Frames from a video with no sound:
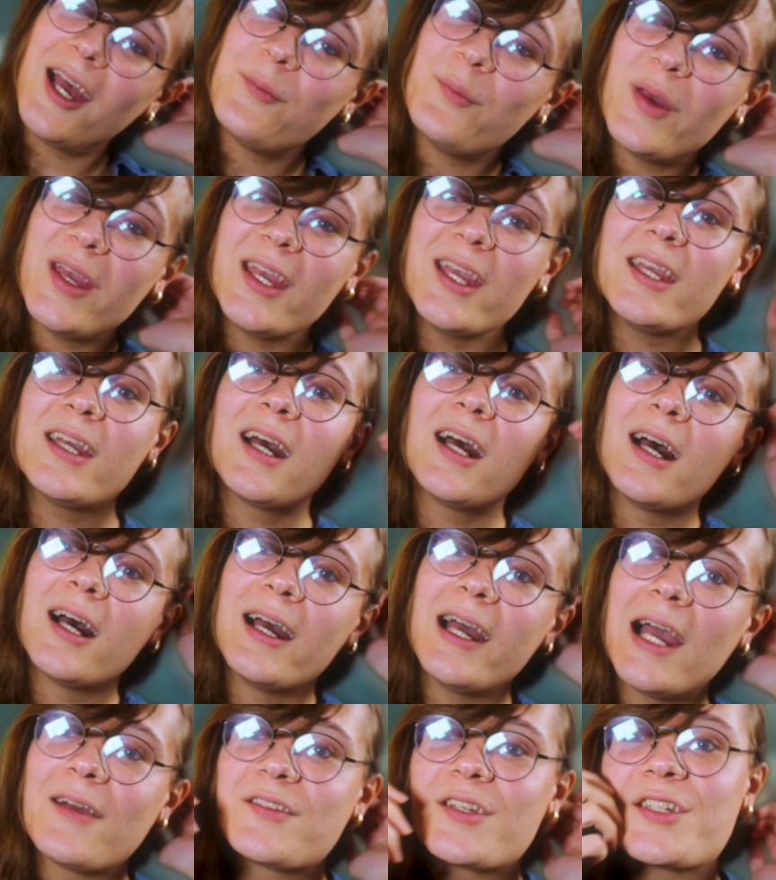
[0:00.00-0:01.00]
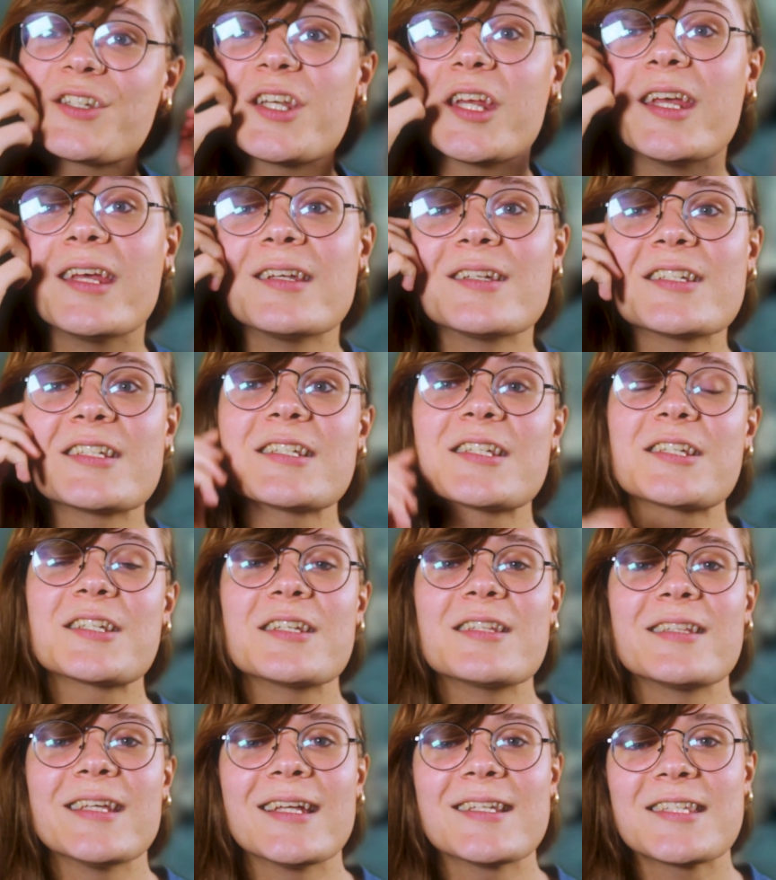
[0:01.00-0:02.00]
I may uh, have to
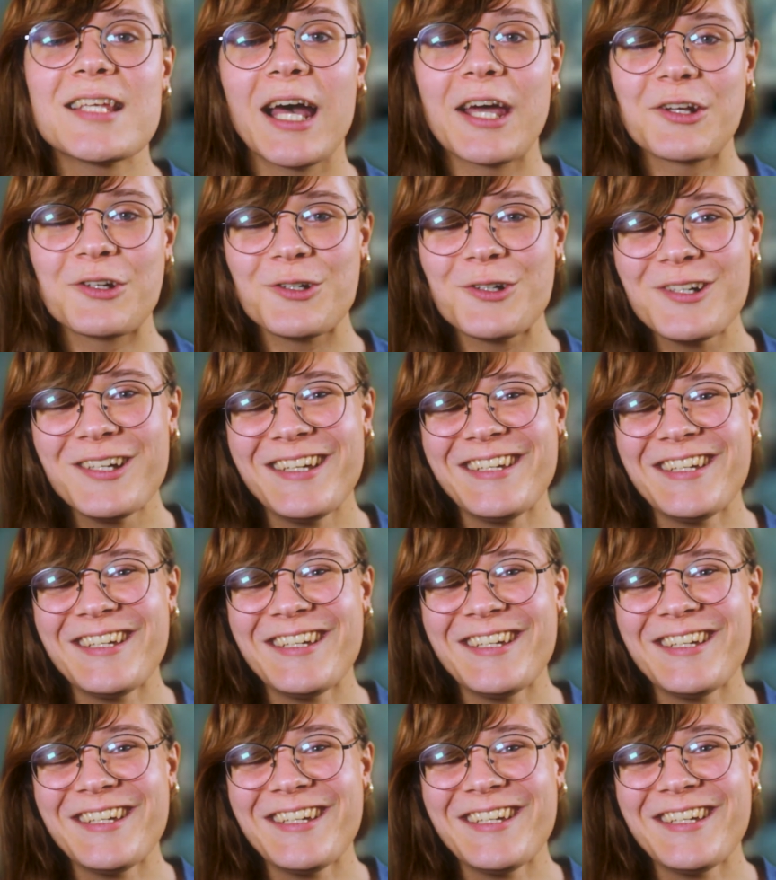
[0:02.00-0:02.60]
change that title